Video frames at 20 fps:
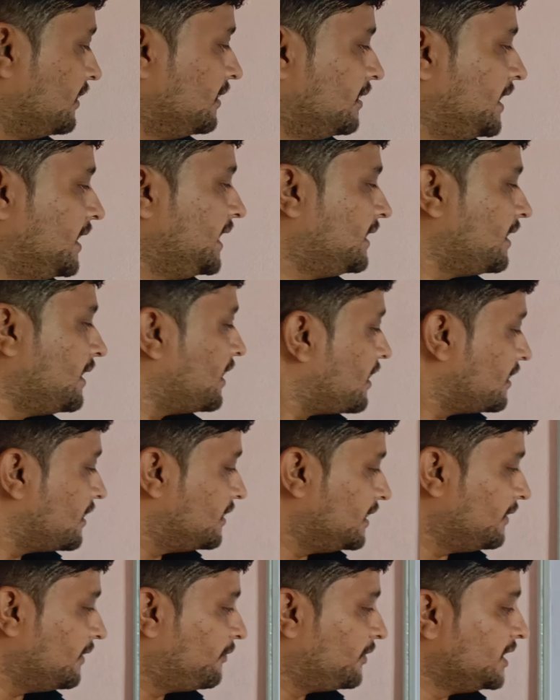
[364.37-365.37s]
data
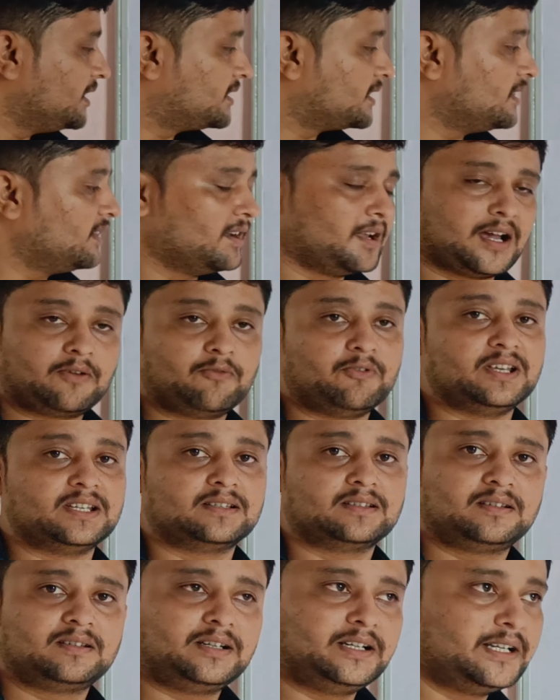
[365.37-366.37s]
definition language.
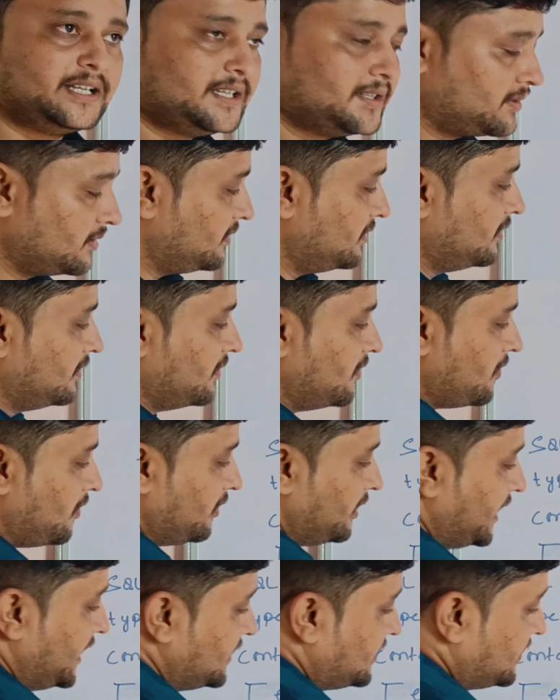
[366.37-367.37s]
It is called as